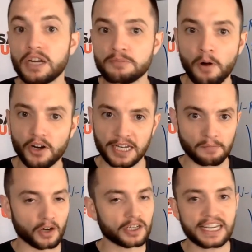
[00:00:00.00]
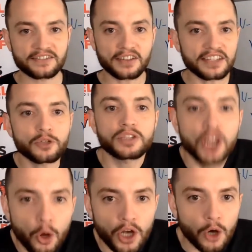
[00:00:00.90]
All right, what is marketing? Marketing has
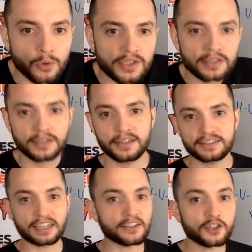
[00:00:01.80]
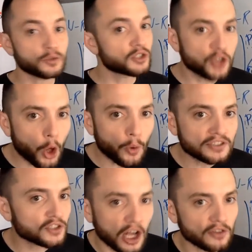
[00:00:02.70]
nothing to do with logos. It's got nothing to do with
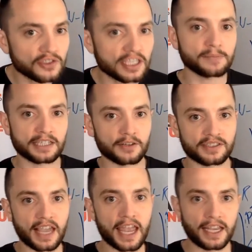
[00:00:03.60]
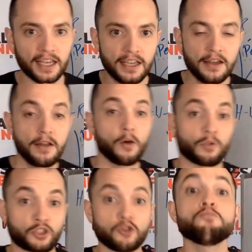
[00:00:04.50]
slogans or color schemes like I was saying.
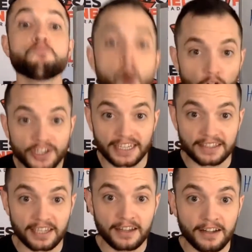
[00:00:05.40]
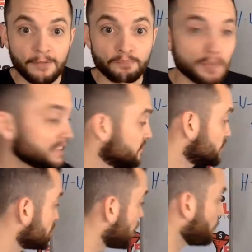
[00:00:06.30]
To market
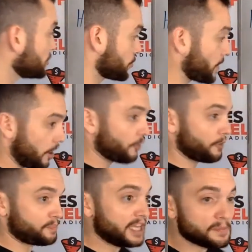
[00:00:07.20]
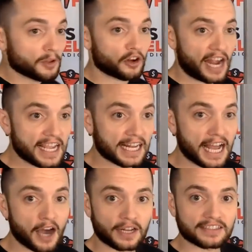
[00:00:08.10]
means to go to where all the people
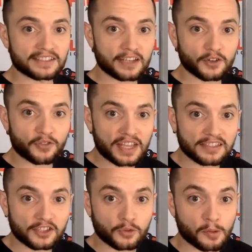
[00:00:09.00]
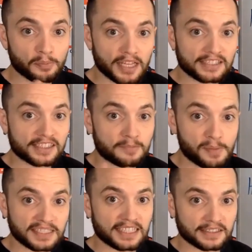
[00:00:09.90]
are hanging out and sell your things to the
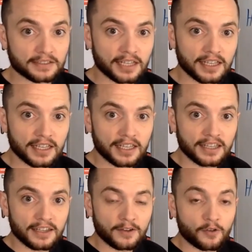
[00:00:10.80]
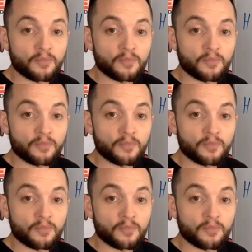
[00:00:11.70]
place that's busiest.